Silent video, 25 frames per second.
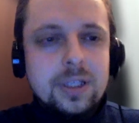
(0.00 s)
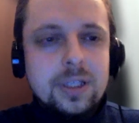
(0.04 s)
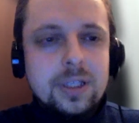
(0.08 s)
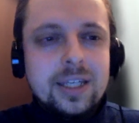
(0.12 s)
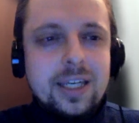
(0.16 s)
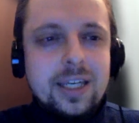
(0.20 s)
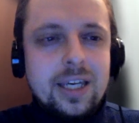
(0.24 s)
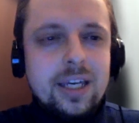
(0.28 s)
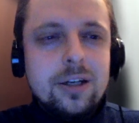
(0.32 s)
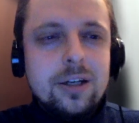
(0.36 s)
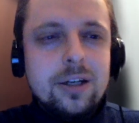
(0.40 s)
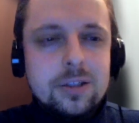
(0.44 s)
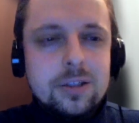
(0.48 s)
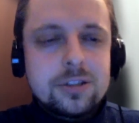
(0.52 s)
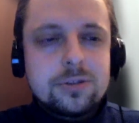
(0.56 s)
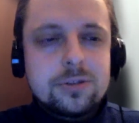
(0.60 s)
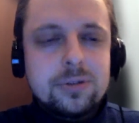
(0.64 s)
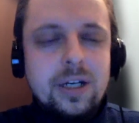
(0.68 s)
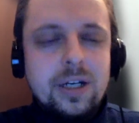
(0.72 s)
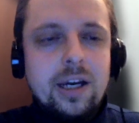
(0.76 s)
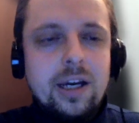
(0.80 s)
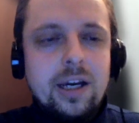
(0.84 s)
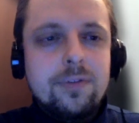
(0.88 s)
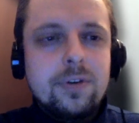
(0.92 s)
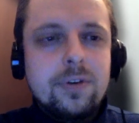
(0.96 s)
The key cost
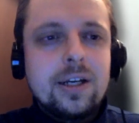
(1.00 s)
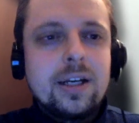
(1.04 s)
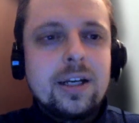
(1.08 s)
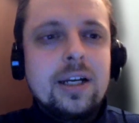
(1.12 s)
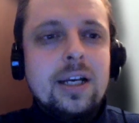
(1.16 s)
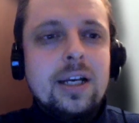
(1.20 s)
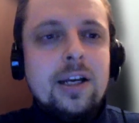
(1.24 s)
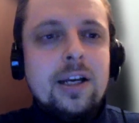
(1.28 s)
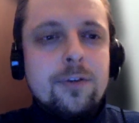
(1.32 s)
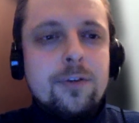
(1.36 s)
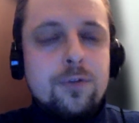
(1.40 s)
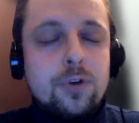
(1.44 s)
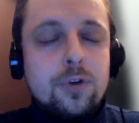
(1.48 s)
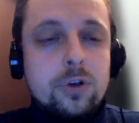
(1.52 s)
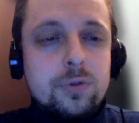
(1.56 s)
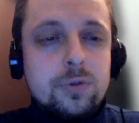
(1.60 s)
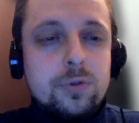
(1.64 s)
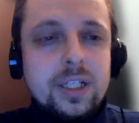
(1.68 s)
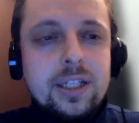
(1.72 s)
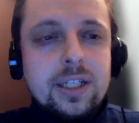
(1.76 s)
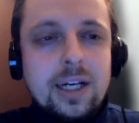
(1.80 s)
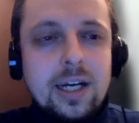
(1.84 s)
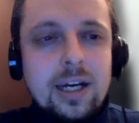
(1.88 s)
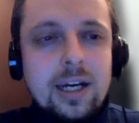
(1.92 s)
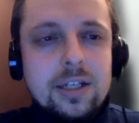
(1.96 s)
driver for
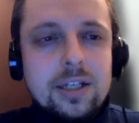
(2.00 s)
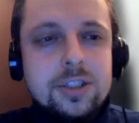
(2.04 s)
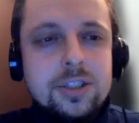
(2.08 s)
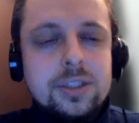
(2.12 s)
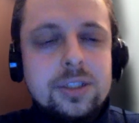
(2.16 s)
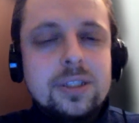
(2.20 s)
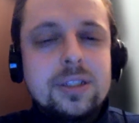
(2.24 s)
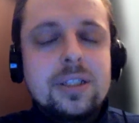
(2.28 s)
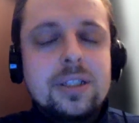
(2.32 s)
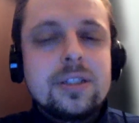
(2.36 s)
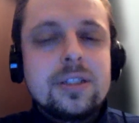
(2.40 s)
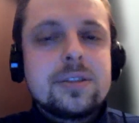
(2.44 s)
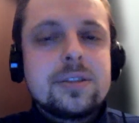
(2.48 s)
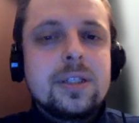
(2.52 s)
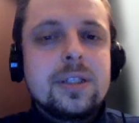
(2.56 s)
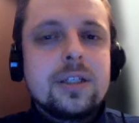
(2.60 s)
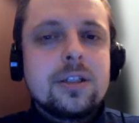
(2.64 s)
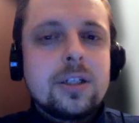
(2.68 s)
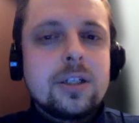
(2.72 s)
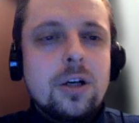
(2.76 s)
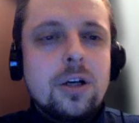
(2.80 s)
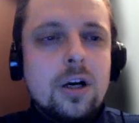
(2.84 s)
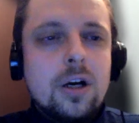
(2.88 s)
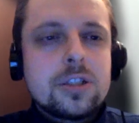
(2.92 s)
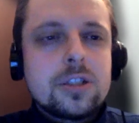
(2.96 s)
green hydrogen is the
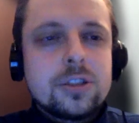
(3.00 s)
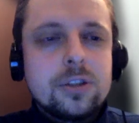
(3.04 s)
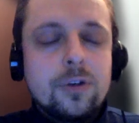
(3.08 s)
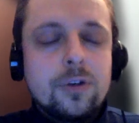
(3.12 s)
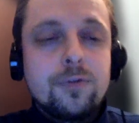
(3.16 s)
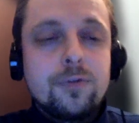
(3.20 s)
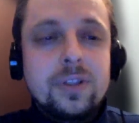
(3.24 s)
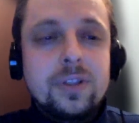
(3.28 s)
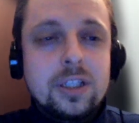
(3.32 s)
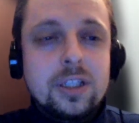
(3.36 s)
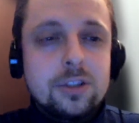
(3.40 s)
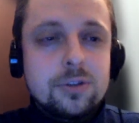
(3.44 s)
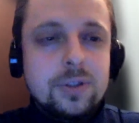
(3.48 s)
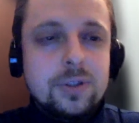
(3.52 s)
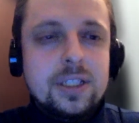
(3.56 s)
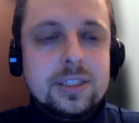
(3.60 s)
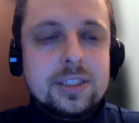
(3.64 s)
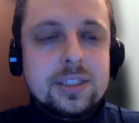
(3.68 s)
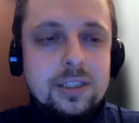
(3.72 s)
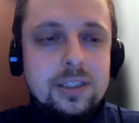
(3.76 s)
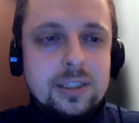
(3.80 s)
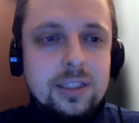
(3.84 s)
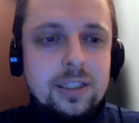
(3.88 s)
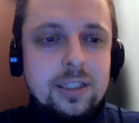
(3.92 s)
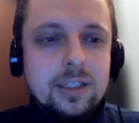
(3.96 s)
cost of
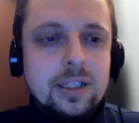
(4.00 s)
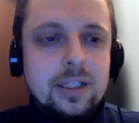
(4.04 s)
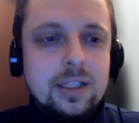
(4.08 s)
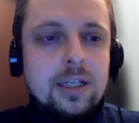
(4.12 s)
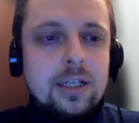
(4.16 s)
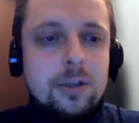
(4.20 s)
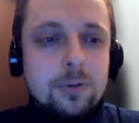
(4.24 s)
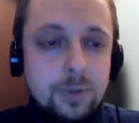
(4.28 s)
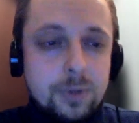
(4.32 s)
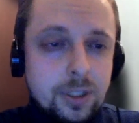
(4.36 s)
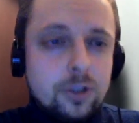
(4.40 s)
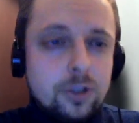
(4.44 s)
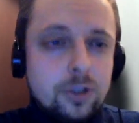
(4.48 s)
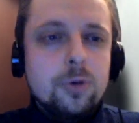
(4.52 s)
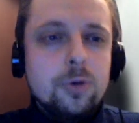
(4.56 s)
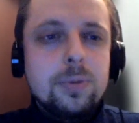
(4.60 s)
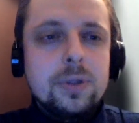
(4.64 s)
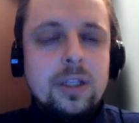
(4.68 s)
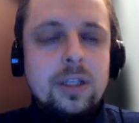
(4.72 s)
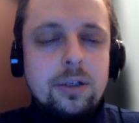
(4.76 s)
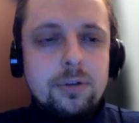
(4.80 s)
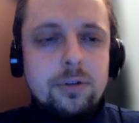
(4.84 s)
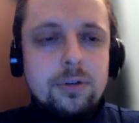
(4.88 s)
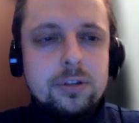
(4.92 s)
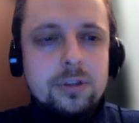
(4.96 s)
electricity,
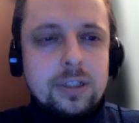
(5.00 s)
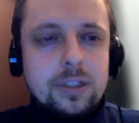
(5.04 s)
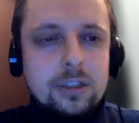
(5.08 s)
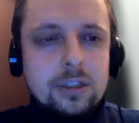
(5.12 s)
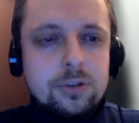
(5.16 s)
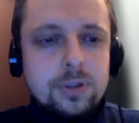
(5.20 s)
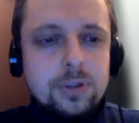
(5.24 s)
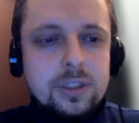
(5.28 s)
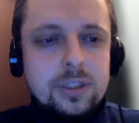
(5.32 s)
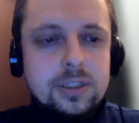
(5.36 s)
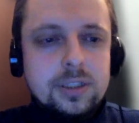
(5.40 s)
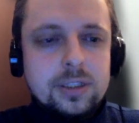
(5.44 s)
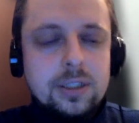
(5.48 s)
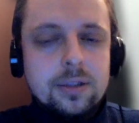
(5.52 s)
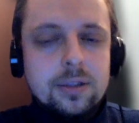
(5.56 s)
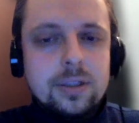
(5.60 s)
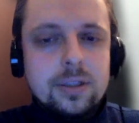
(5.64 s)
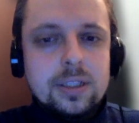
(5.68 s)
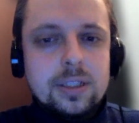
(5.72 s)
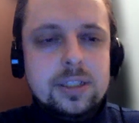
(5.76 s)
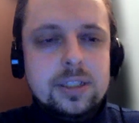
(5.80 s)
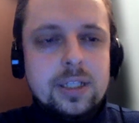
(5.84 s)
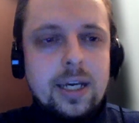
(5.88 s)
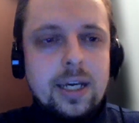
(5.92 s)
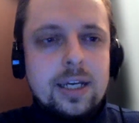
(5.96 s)
renewable electricity in
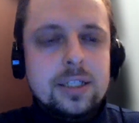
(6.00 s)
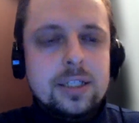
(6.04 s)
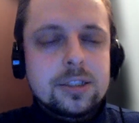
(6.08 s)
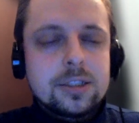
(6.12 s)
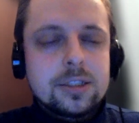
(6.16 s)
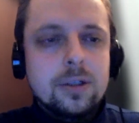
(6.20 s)
this case.